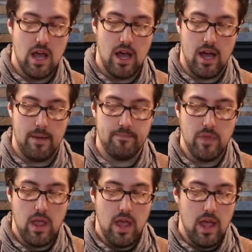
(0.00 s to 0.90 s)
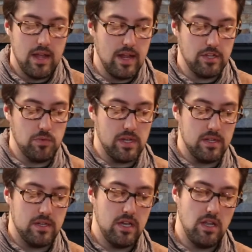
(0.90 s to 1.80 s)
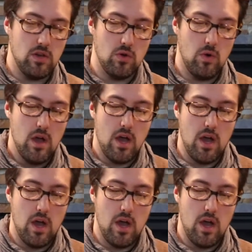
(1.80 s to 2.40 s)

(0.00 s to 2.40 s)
And as we continue,